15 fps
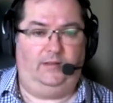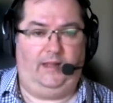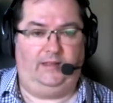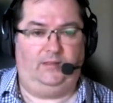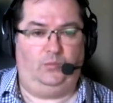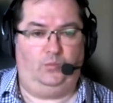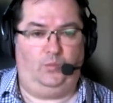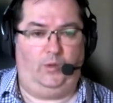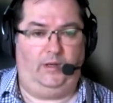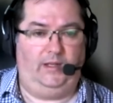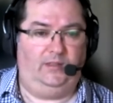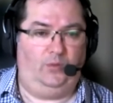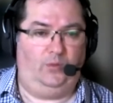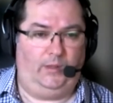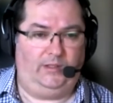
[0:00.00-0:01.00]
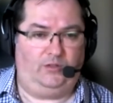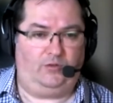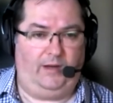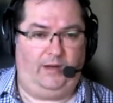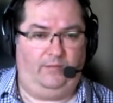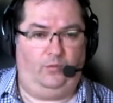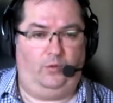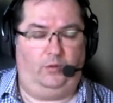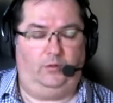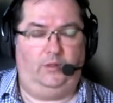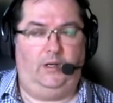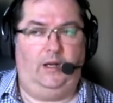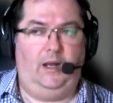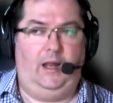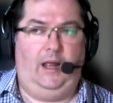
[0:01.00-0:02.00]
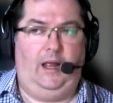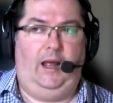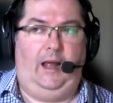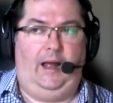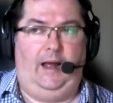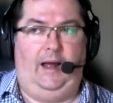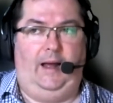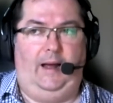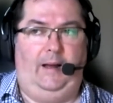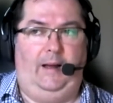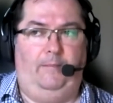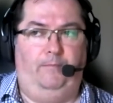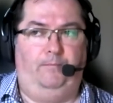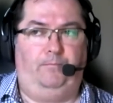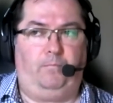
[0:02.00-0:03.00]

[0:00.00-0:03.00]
That's what he's always trained for. Um,